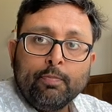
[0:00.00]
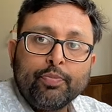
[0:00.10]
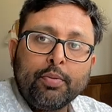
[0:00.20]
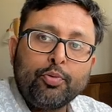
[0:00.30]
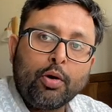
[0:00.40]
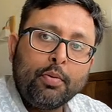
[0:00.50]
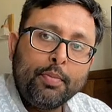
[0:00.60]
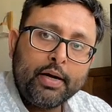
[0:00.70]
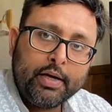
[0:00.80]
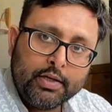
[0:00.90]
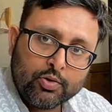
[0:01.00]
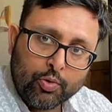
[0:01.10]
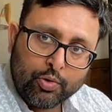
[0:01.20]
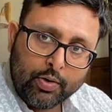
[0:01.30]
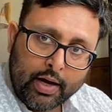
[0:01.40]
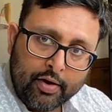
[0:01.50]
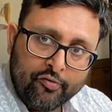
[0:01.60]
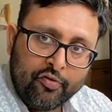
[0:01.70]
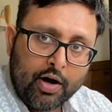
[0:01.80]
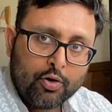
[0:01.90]
the probability is going to lie
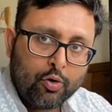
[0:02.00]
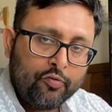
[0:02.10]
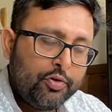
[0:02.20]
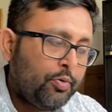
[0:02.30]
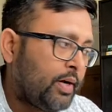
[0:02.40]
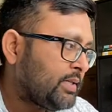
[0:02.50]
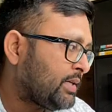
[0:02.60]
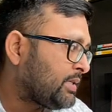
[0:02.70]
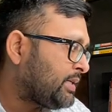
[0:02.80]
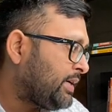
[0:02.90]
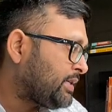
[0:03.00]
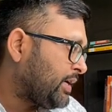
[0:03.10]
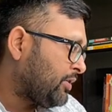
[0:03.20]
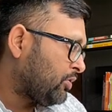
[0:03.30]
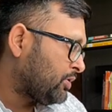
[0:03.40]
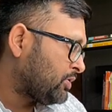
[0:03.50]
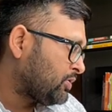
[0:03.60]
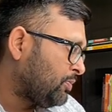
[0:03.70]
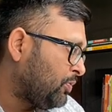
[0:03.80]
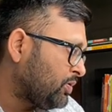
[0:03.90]
far off. You guys can see it here also. So